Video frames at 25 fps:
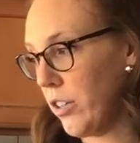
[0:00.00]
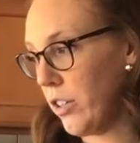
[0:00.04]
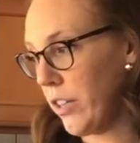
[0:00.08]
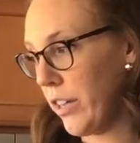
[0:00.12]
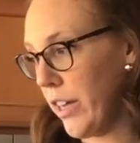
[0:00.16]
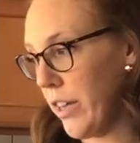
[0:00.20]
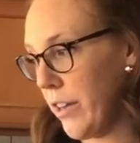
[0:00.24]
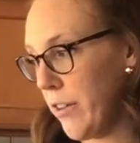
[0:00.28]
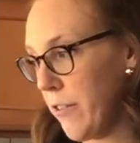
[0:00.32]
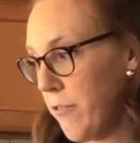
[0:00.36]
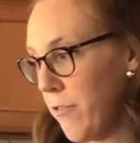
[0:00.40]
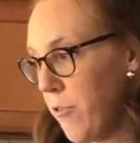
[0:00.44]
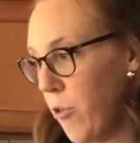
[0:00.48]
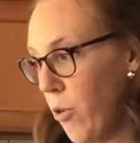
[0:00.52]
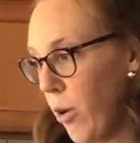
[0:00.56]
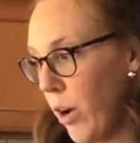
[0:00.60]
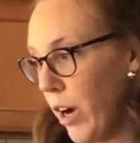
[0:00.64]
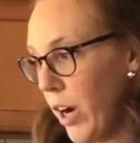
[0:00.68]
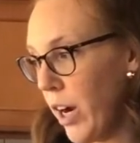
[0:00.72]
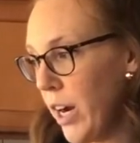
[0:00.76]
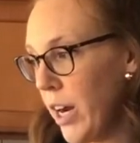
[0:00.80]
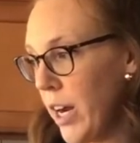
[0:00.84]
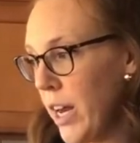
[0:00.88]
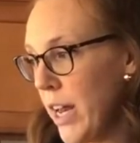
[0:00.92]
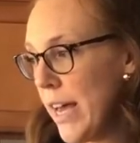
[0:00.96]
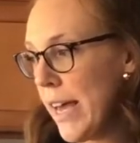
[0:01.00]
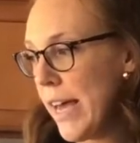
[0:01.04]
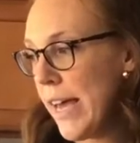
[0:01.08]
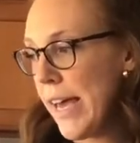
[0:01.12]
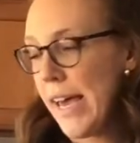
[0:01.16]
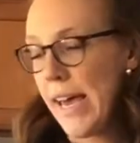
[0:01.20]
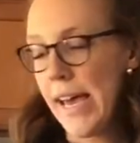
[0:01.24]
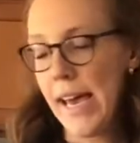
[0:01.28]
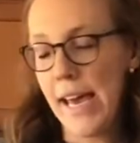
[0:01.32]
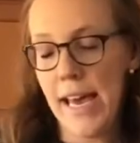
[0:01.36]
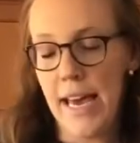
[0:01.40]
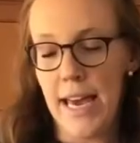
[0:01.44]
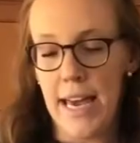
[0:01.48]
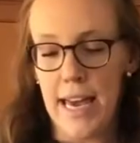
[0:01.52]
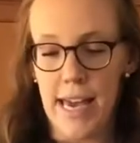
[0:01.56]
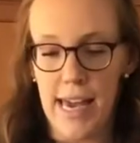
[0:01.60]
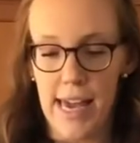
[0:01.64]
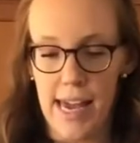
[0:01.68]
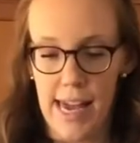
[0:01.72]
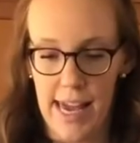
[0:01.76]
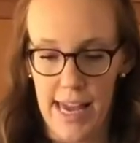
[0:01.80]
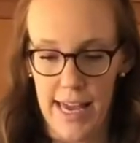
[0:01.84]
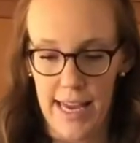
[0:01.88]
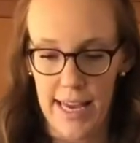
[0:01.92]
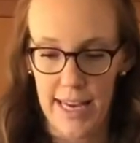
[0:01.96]
looking for
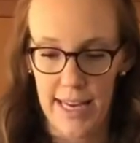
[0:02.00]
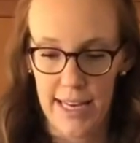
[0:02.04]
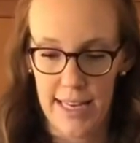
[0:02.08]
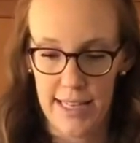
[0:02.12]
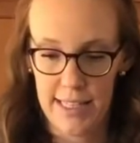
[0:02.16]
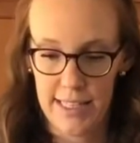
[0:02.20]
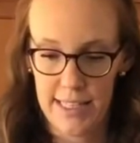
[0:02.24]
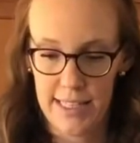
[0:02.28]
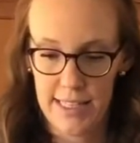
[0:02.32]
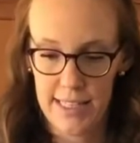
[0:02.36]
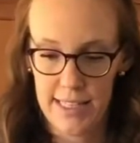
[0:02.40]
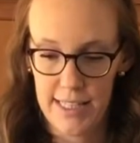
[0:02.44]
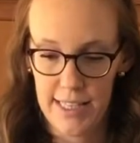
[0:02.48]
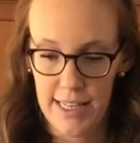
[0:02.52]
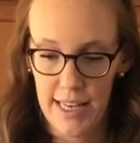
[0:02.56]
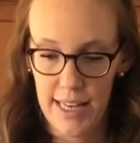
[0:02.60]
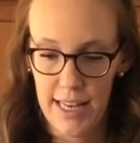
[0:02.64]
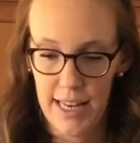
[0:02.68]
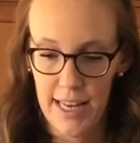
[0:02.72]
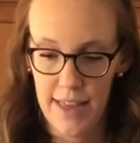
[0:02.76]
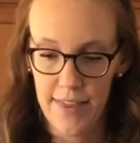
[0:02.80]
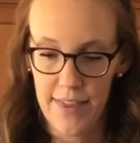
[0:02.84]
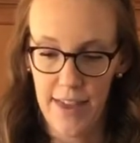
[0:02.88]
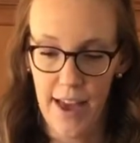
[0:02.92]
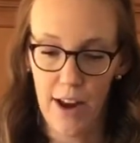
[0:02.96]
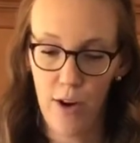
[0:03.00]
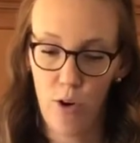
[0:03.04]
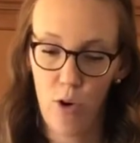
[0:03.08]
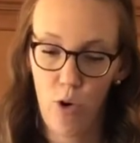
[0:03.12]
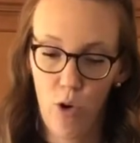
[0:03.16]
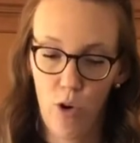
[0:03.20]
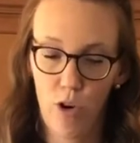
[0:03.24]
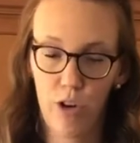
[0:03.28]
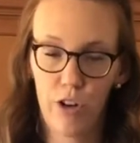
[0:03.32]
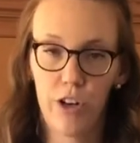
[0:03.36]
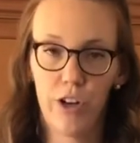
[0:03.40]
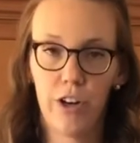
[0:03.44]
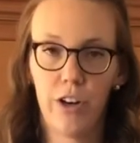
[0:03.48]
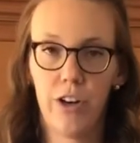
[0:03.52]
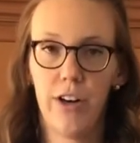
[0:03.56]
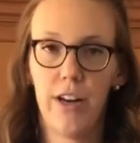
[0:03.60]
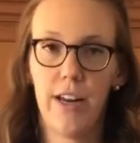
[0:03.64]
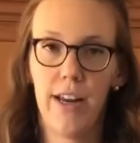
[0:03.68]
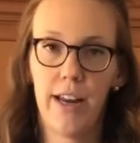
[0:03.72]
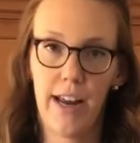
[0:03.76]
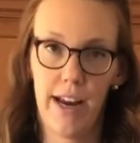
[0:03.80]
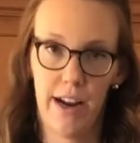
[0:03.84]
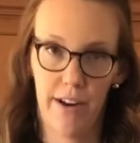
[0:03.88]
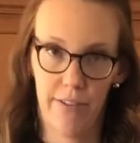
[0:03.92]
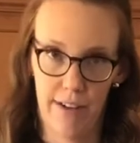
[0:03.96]
is that order
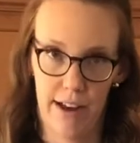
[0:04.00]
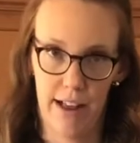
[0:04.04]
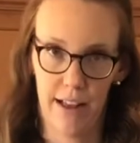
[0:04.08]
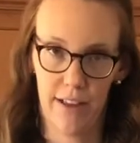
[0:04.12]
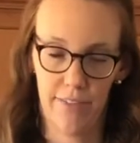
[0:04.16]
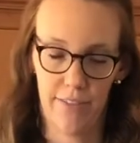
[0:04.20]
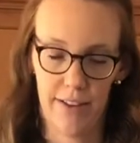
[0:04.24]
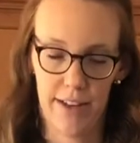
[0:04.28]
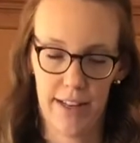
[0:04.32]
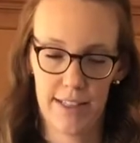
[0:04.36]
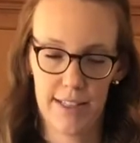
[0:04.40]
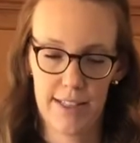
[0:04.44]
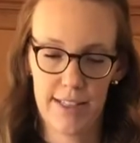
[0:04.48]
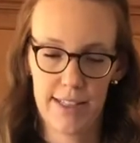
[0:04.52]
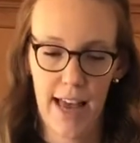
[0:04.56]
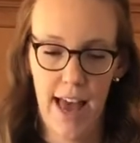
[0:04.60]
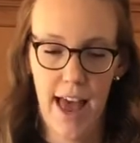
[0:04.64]
irrelevance.